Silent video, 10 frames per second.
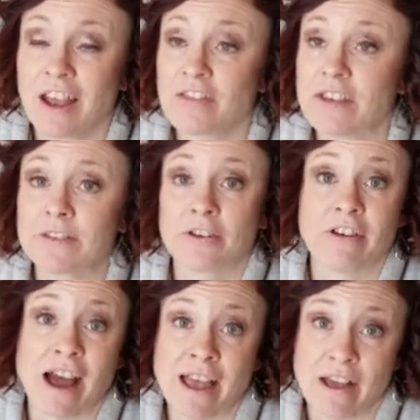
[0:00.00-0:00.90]
These are
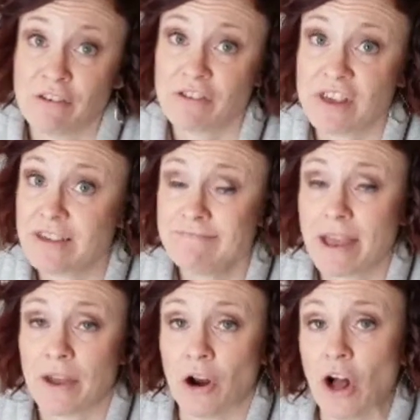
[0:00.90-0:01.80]
not healthy
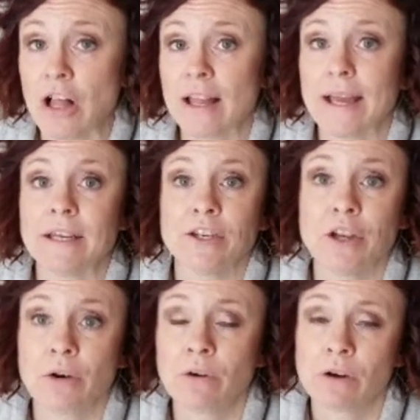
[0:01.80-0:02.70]
at all, and
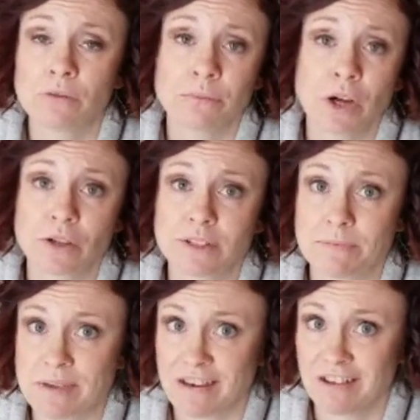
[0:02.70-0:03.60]
no home-cooked
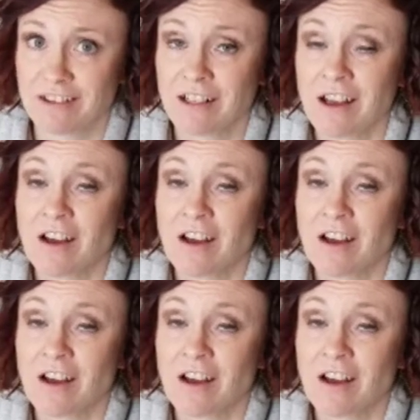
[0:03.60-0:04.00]
meal